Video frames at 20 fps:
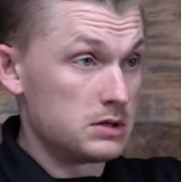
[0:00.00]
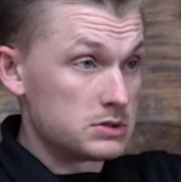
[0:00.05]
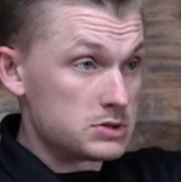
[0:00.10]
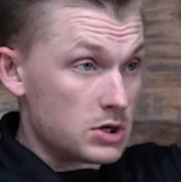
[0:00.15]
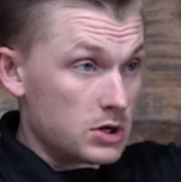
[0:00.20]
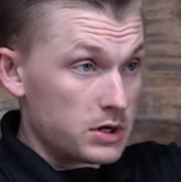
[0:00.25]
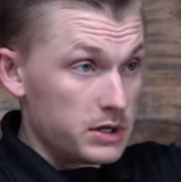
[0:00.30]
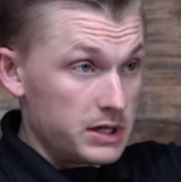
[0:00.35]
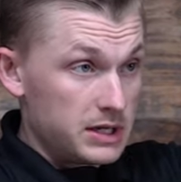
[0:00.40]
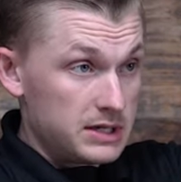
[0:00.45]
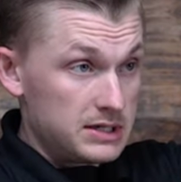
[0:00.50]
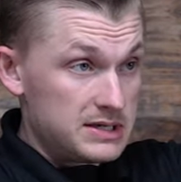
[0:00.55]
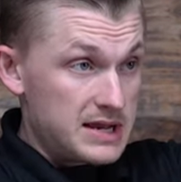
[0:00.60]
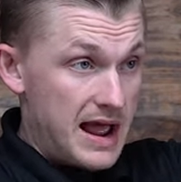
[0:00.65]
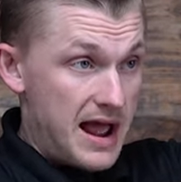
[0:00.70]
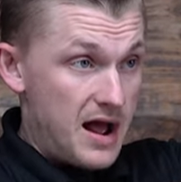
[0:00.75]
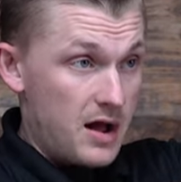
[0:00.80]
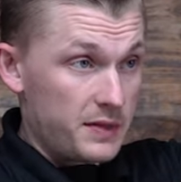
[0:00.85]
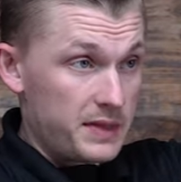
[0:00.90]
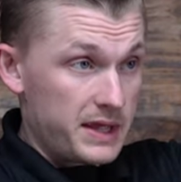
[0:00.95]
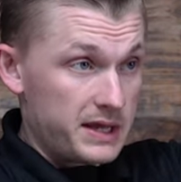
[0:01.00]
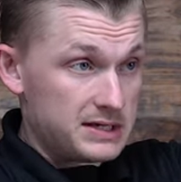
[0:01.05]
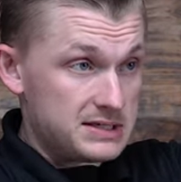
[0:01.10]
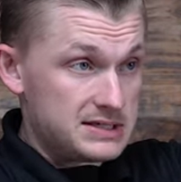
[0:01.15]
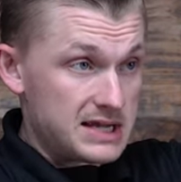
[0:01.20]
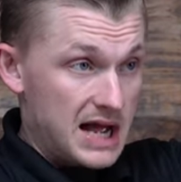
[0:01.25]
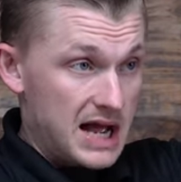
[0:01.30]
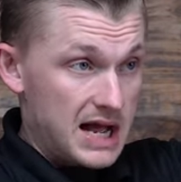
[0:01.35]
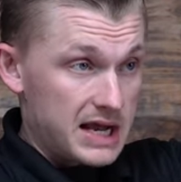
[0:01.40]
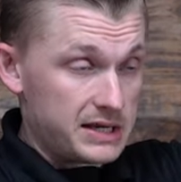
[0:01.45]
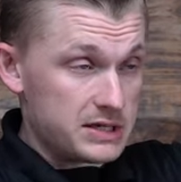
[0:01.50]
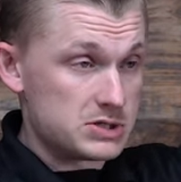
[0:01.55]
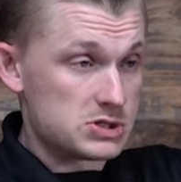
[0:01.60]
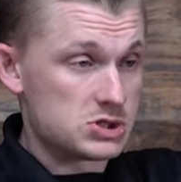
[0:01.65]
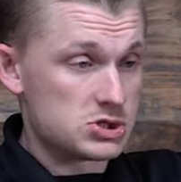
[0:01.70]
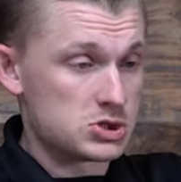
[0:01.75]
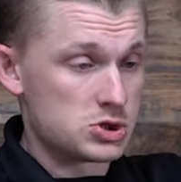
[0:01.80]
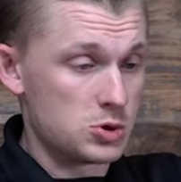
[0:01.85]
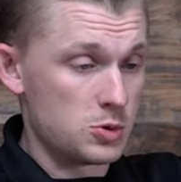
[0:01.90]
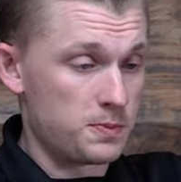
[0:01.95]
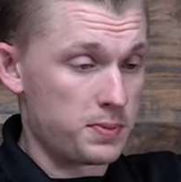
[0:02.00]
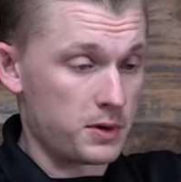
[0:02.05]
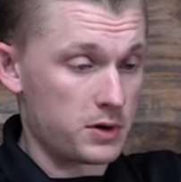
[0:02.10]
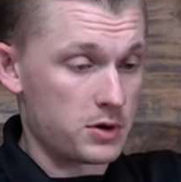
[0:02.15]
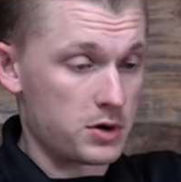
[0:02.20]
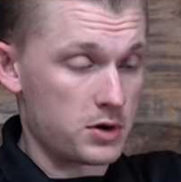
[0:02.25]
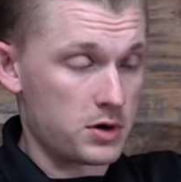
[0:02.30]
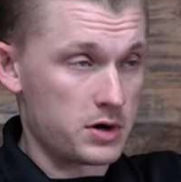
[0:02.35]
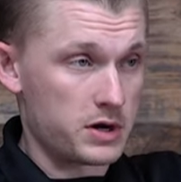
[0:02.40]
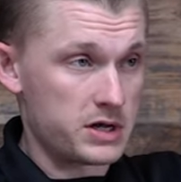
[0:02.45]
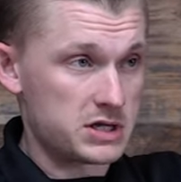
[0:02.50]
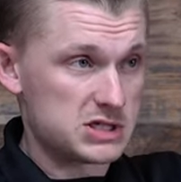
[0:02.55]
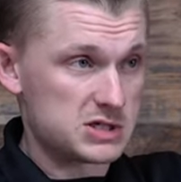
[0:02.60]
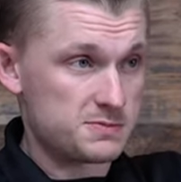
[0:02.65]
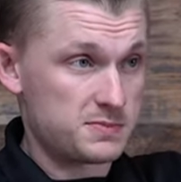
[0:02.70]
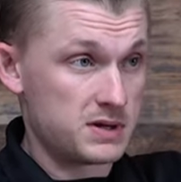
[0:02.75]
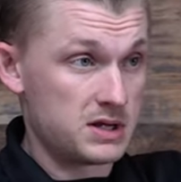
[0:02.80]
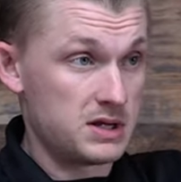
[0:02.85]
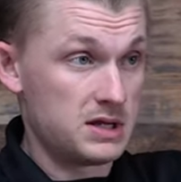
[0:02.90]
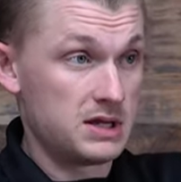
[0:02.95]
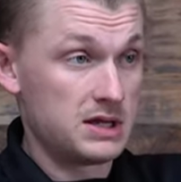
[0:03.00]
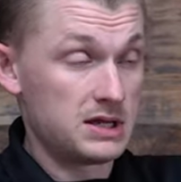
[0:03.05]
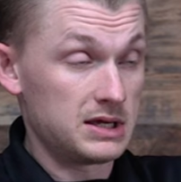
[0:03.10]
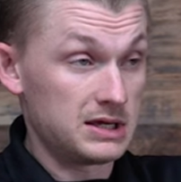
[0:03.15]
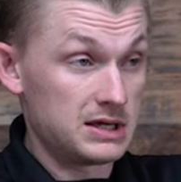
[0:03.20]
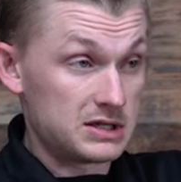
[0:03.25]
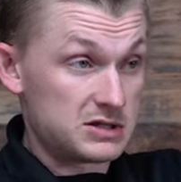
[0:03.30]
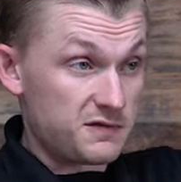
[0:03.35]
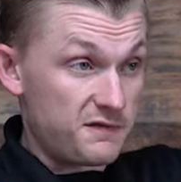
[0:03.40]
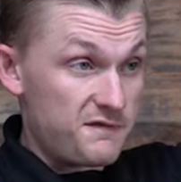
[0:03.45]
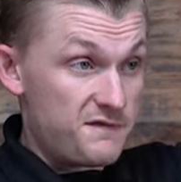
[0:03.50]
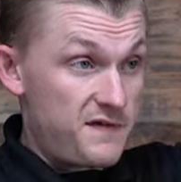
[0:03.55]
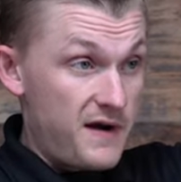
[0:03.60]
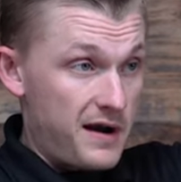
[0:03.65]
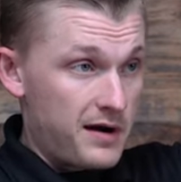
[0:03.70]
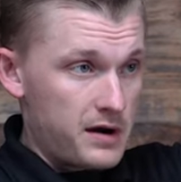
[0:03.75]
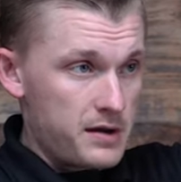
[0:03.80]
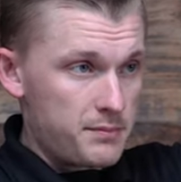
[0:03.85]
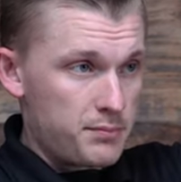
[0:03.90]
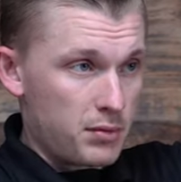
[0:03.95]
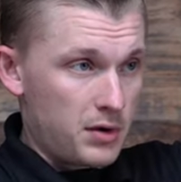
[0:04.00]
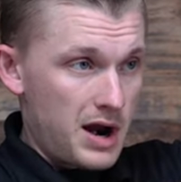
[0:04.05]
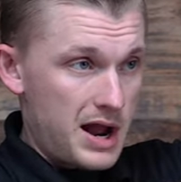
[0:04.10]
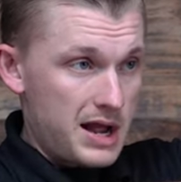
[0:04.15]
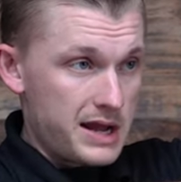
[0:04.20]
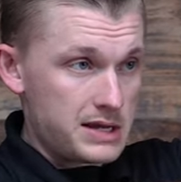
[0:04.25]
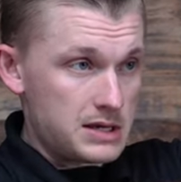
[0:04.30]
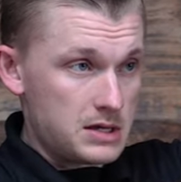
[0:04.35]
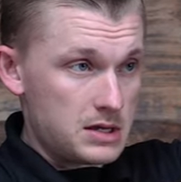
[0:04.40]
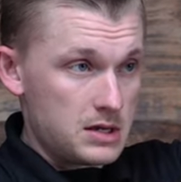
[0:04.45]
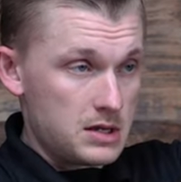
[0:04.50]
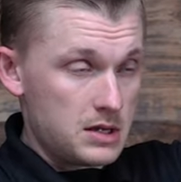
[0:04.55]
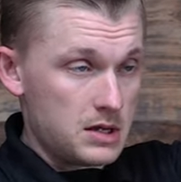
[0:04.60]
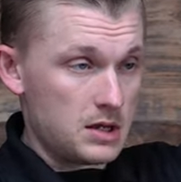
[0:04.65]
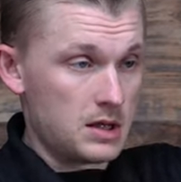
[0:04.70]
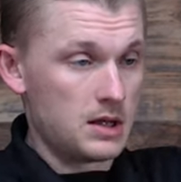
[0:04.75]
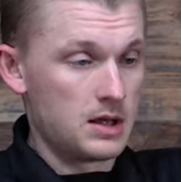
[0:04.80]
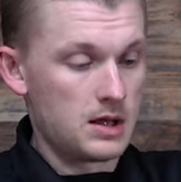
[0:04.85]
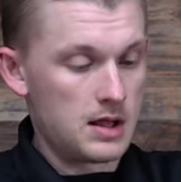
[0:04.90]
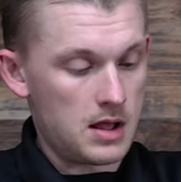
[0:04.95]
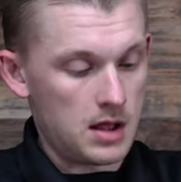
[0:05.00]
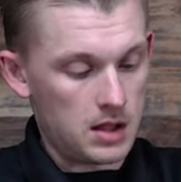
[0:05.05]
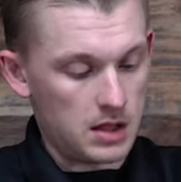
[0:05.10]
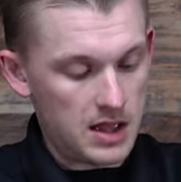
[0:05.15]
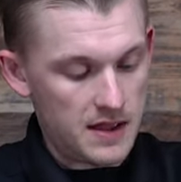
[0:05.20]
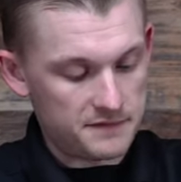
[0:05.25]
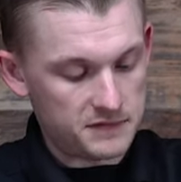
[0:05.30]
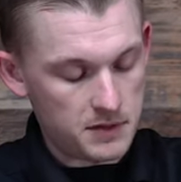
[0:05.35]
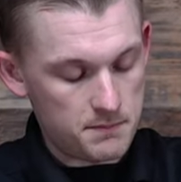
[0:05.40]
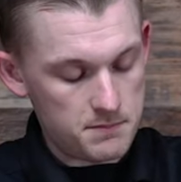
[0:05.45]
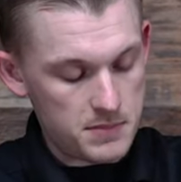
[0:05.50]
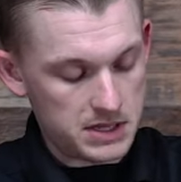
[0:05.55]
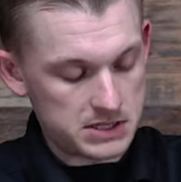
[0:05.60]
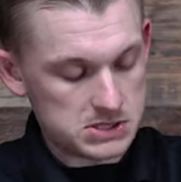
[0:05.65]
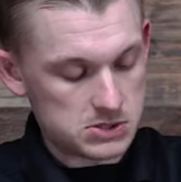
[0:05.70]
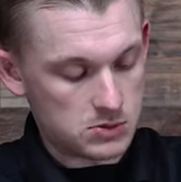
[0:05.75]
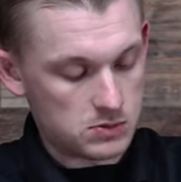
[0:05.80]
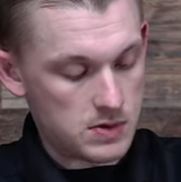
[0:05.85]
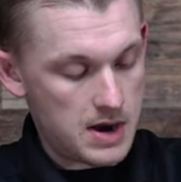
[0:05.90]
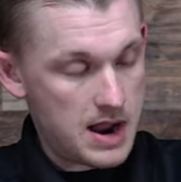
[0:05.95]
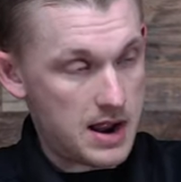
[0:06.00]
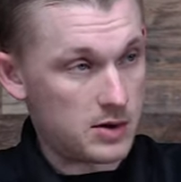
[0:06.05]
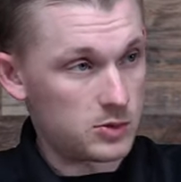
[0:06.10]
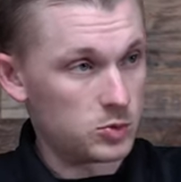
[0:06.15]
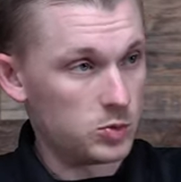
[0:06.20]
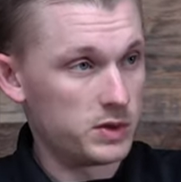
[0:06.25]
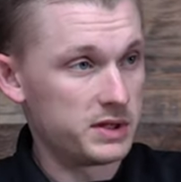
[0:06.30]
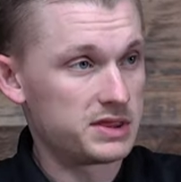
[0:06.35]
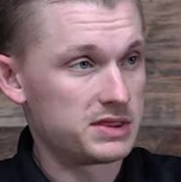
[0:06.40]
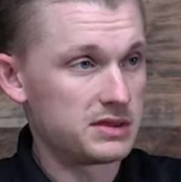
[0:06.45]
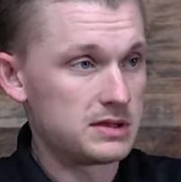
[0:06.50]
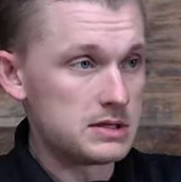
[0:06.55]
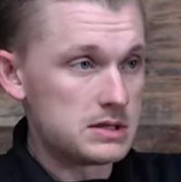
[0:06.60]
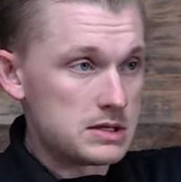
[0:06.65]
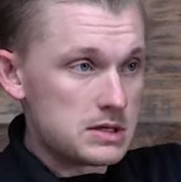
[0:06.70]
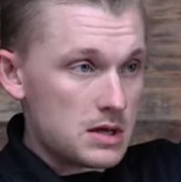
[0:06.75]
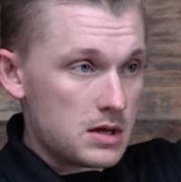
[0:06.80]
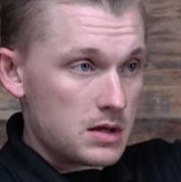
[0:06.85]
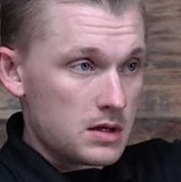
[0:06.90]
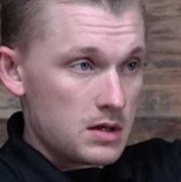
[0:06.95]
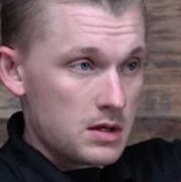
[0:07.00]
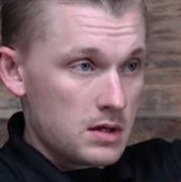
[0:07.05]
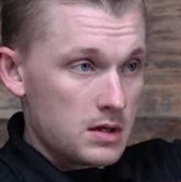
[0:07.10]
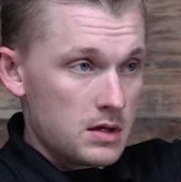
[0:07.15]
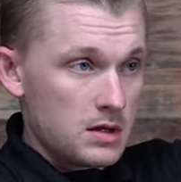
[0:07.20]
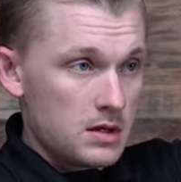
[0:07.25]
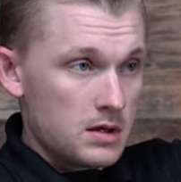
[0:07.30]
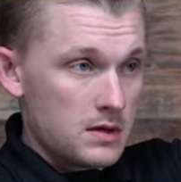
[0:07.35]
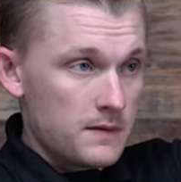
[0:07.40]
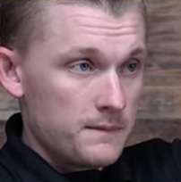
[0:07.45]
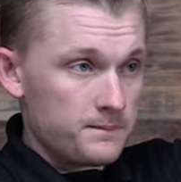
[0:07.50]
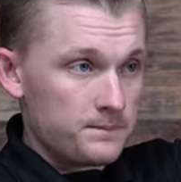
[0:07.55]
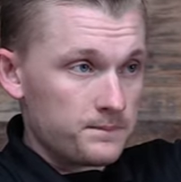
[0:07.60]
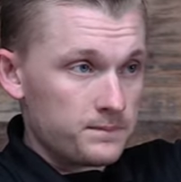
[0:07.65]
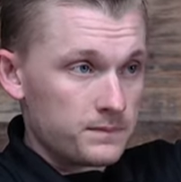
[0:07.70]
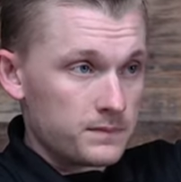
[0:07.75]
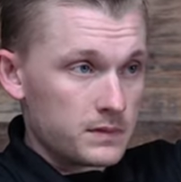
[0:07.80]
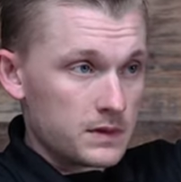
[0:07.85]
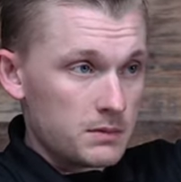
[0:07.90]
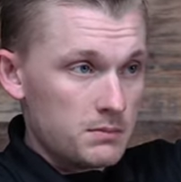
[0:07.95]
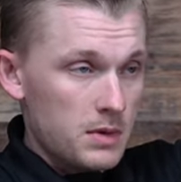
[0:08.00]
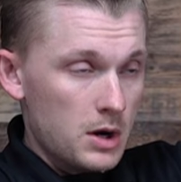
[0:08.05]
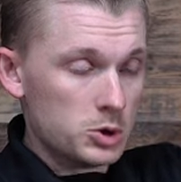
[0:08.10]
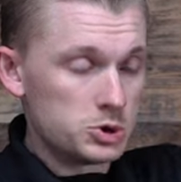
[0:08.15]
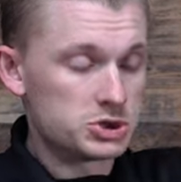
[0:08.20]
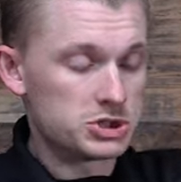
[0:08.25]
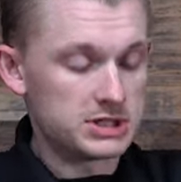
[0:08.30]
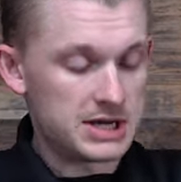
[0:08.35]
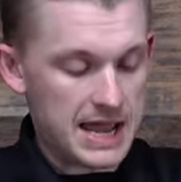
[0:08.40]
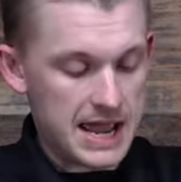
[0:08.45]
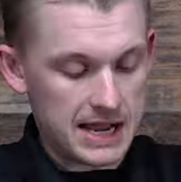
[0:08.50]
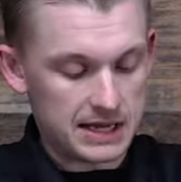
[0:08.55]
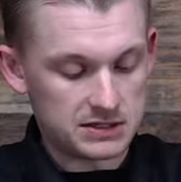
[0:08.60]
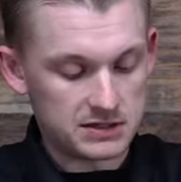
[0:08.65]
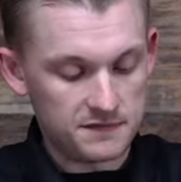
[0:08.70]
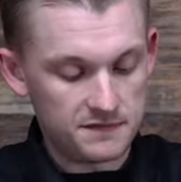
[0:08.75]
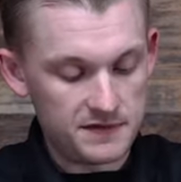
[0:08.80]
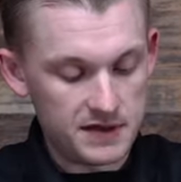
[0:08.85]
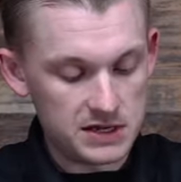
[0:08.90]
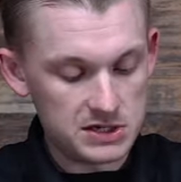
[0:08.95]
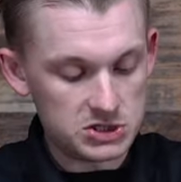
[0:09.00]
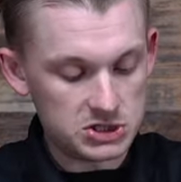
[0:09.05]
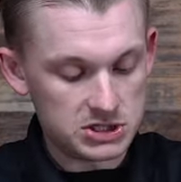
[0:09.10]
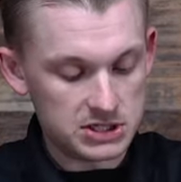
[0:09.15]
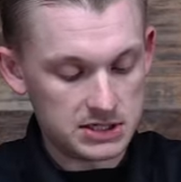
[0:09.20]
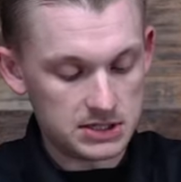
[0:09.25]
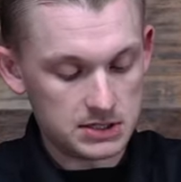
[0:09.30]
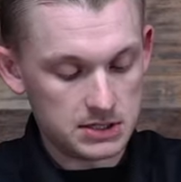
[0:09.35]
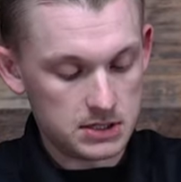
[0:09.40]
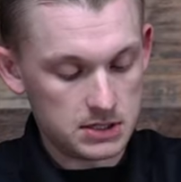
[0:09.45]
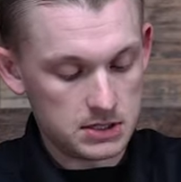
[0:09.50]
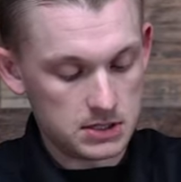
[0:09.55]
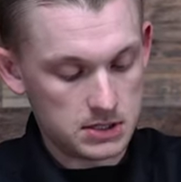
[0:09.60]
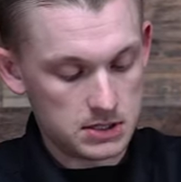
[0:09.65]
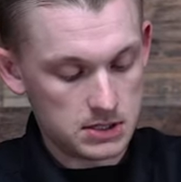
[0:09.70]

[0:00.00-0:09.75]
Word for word: Turning it down, that dot is super crisp. It gets very bright. I'll have to mess around with the motion activation,